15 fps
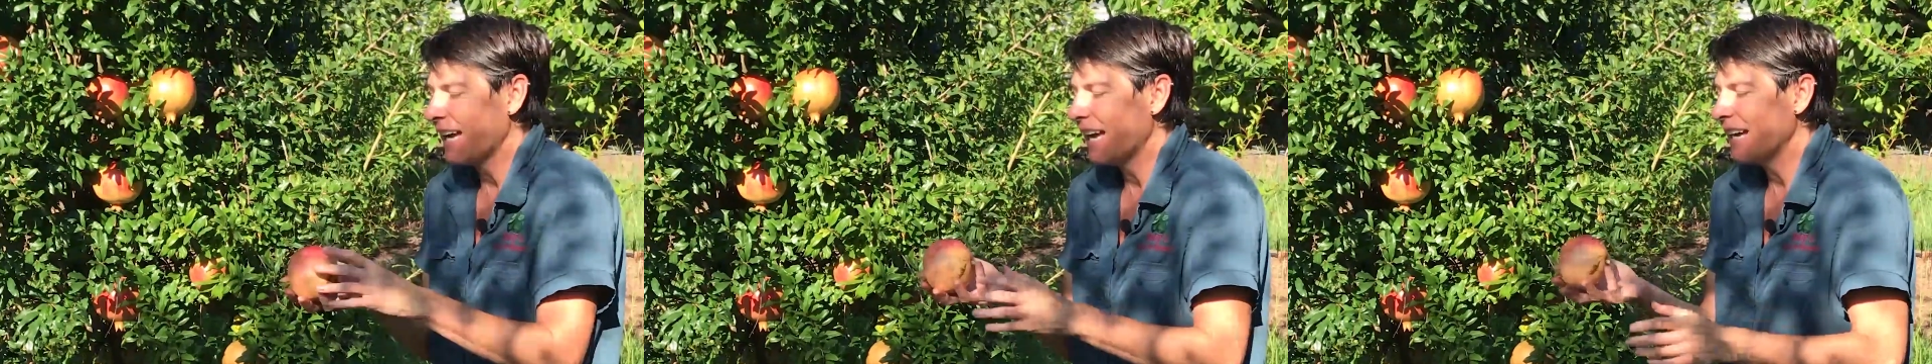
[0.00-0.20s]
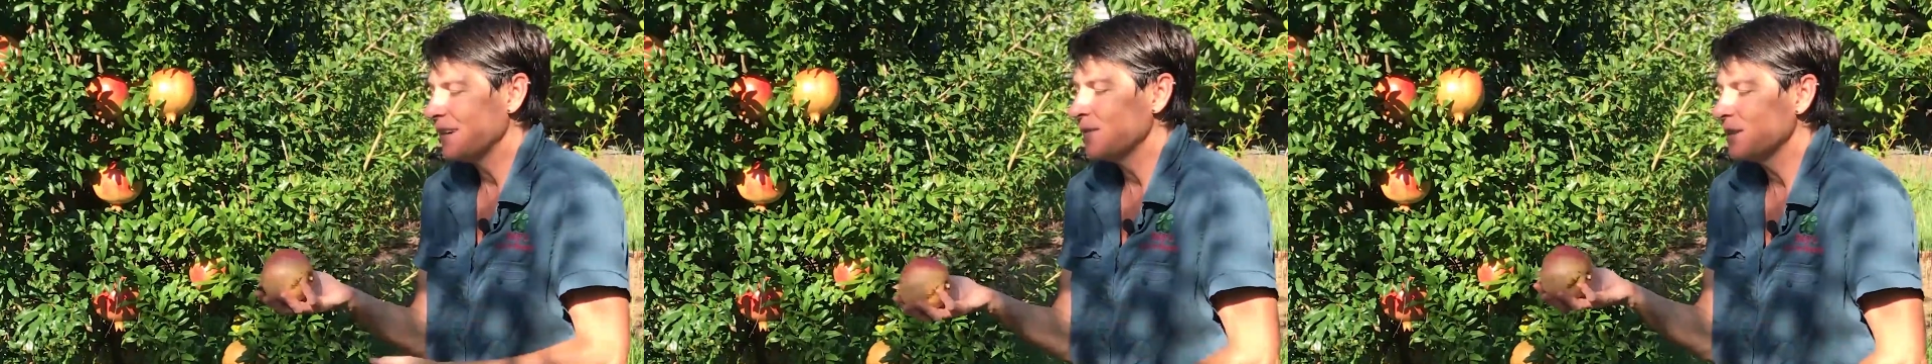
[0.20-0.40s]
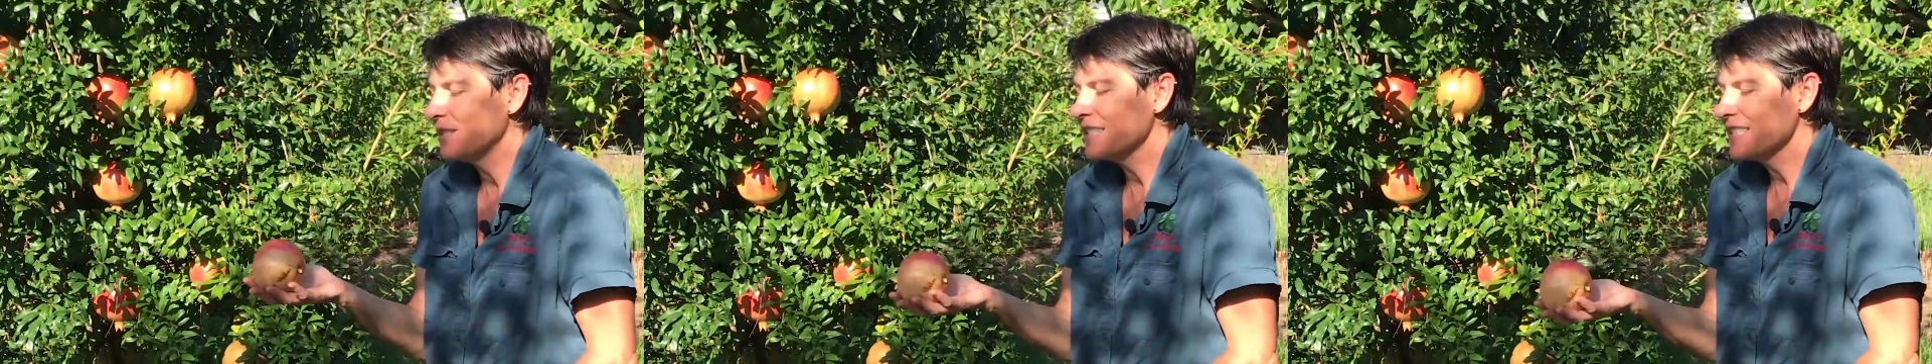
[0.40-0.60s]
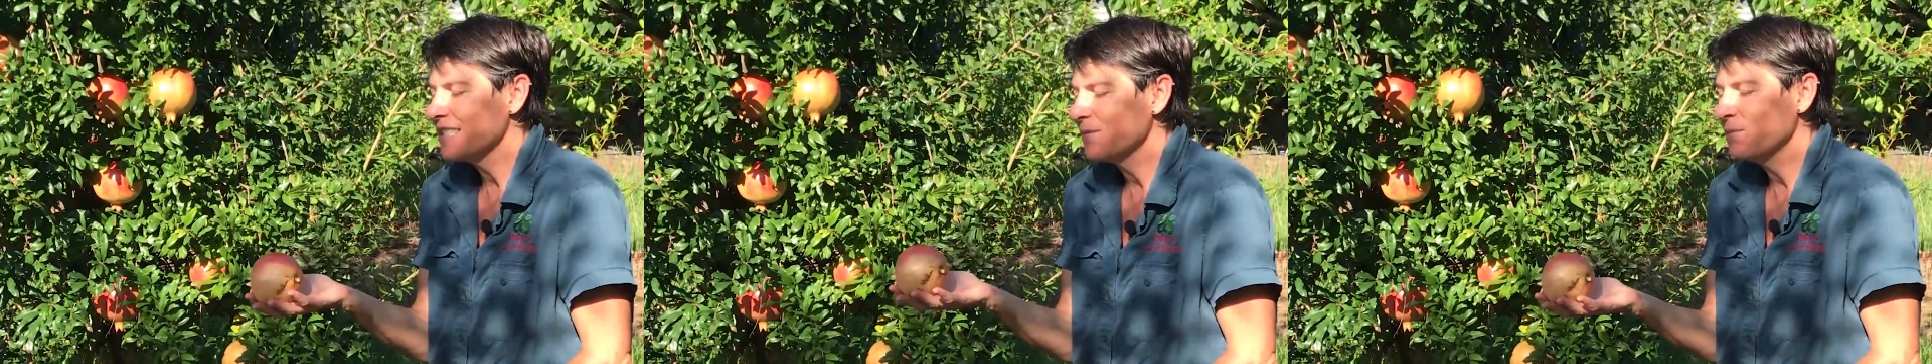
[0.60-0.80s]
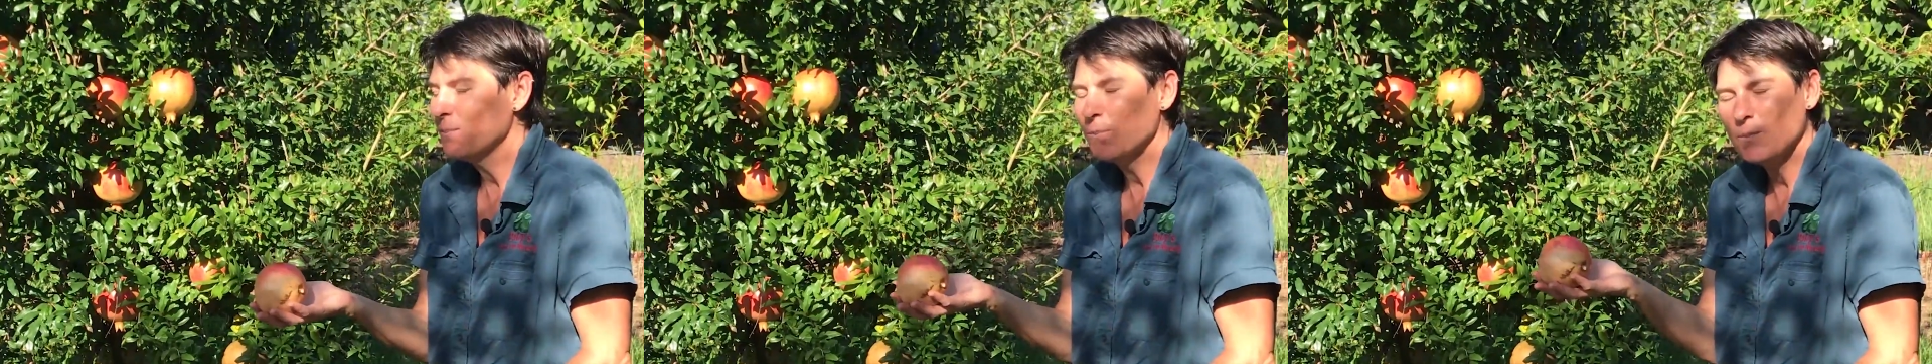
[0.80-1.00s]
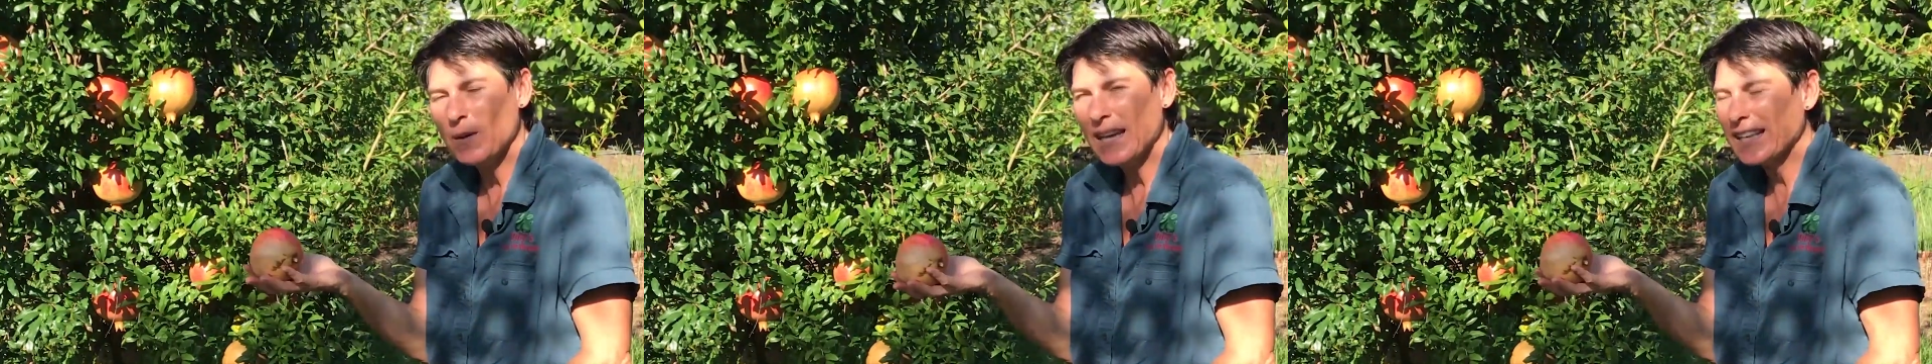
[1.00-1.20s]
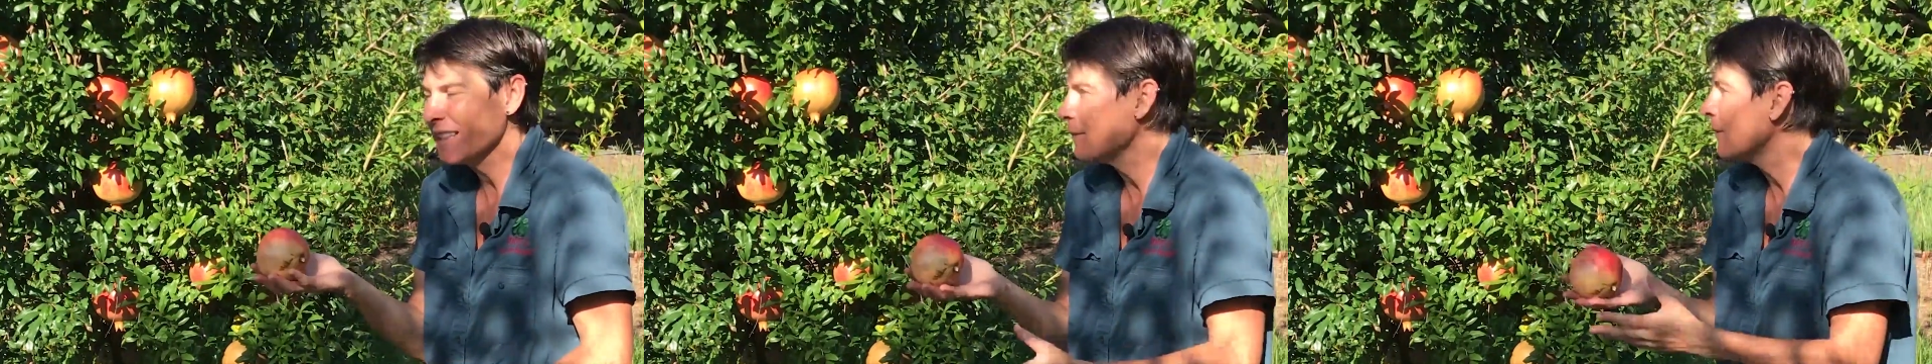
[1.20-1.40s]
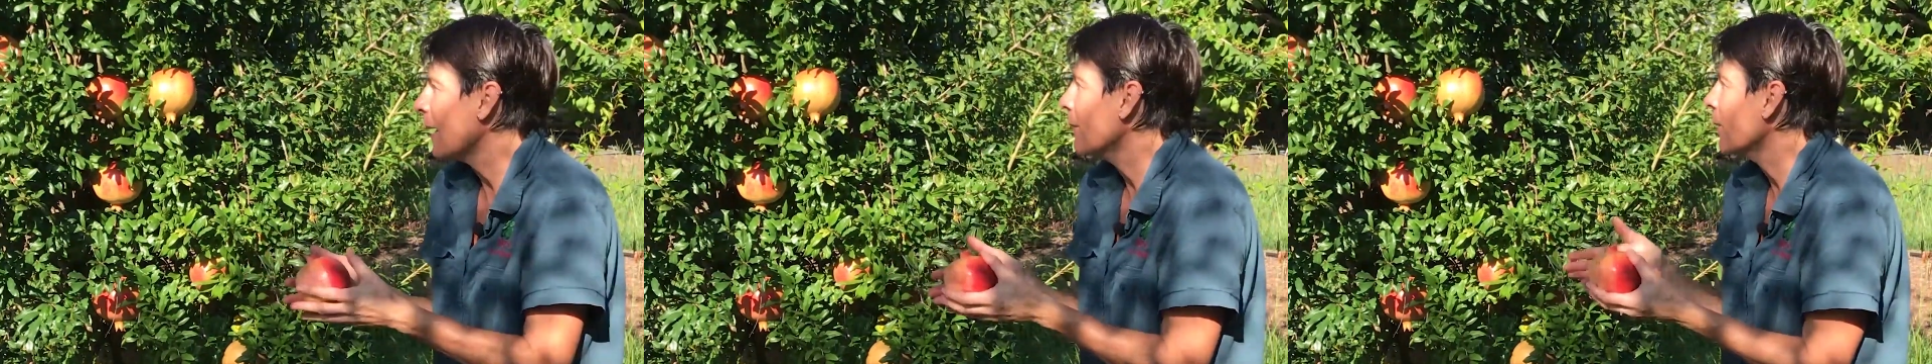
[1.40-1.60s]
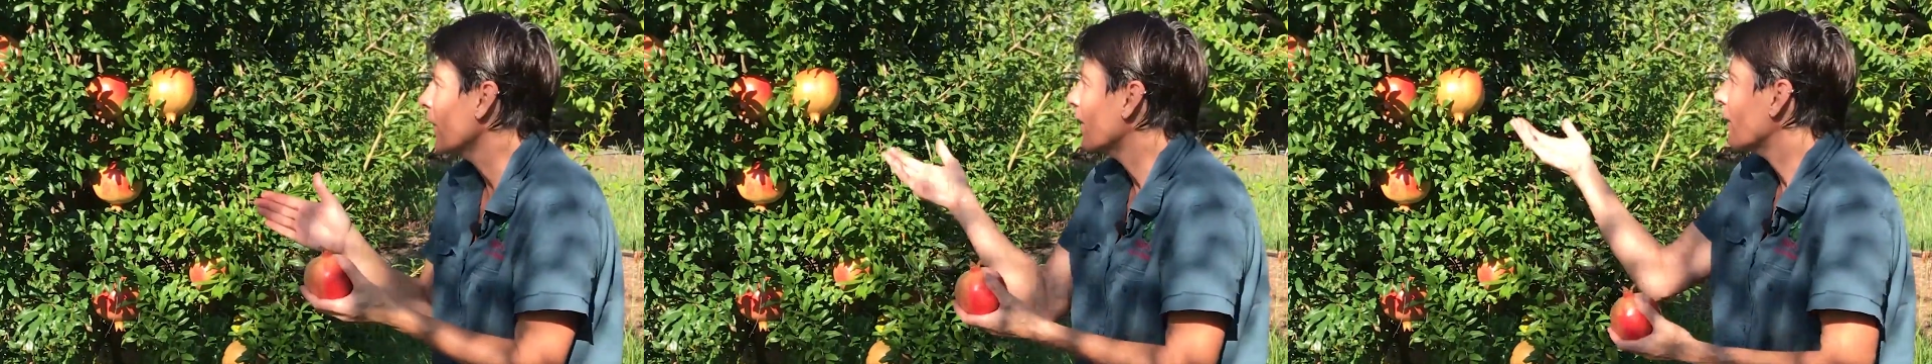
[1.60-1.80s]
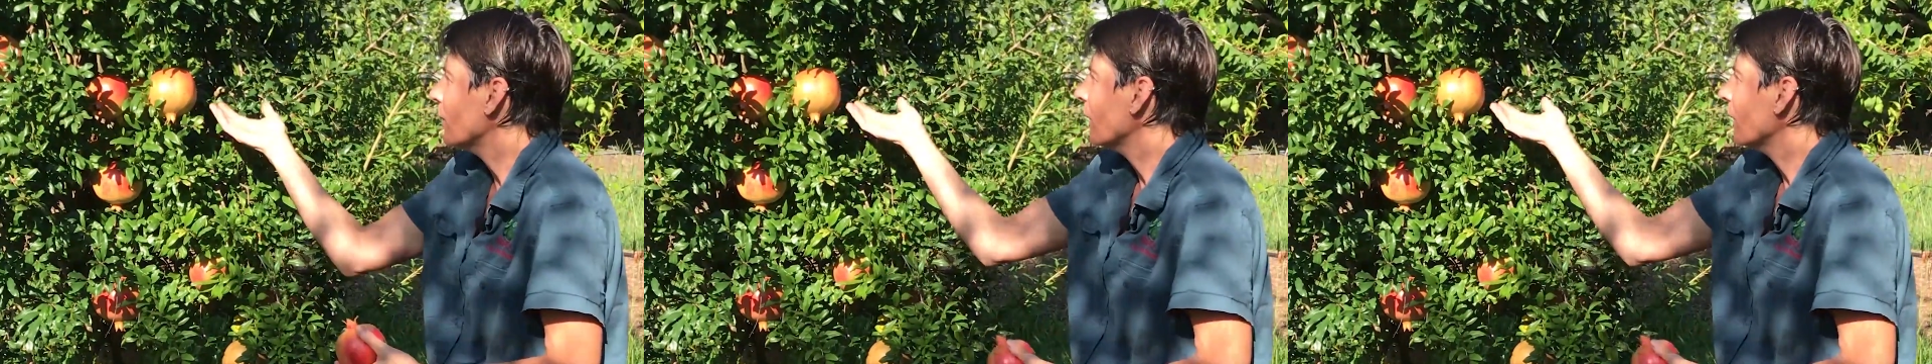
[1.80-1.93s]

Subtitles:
And if you just pick them up on the